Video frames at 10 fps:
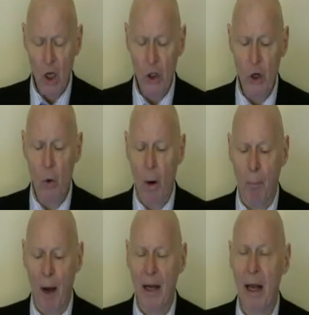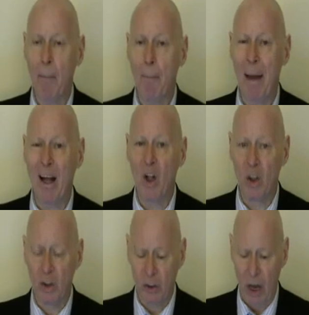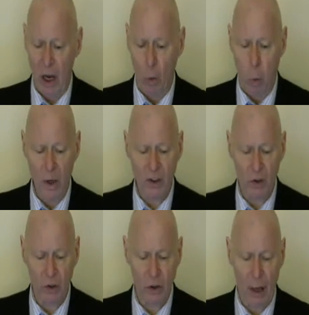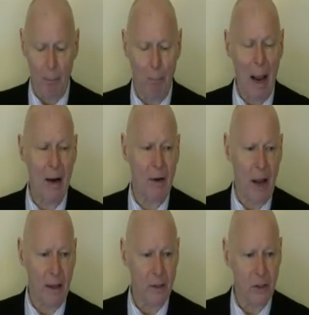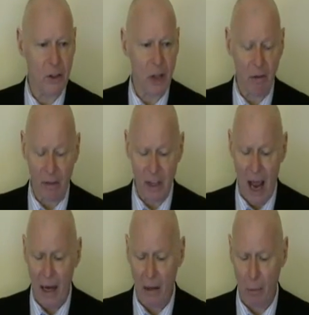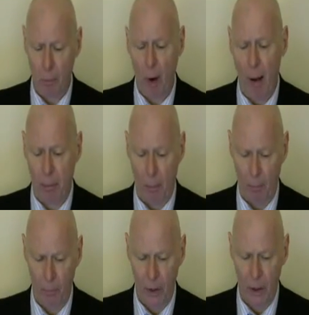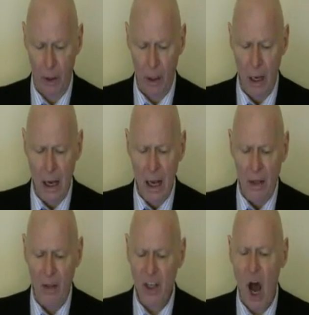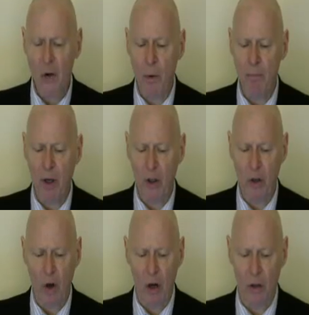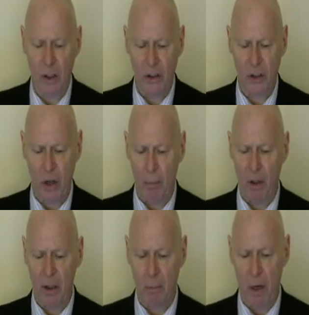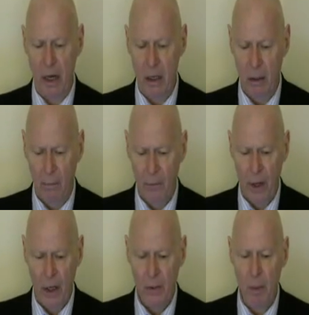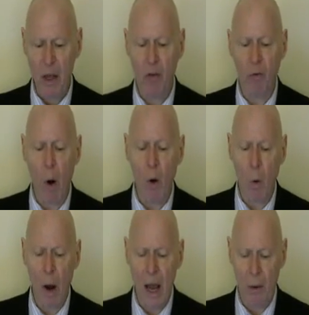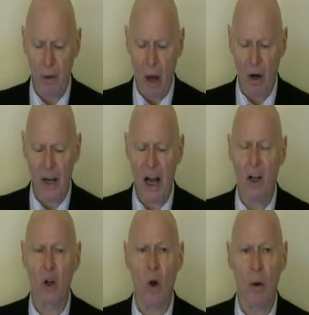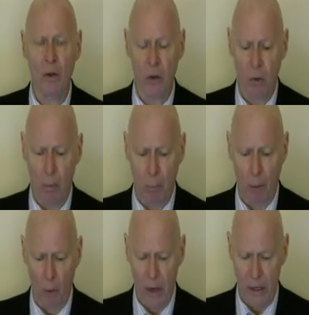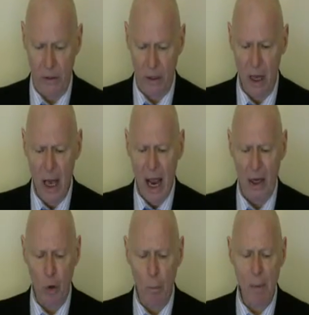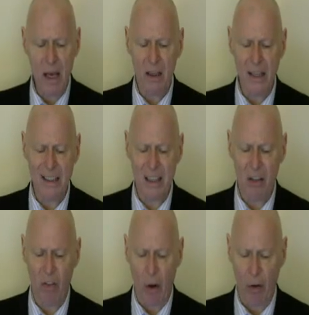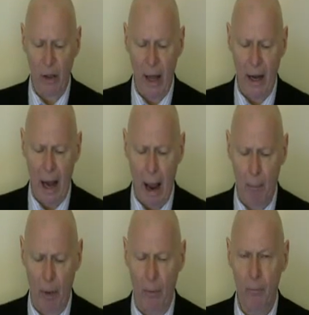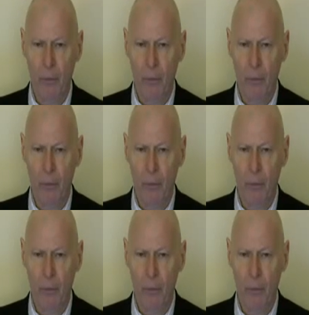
You are buying bells and whistles and Band-Aids instead of attacking the problem. This $100 million in stimulus money is being thrown away without a nickel going to your employees, and you meekly sit there and let it happen.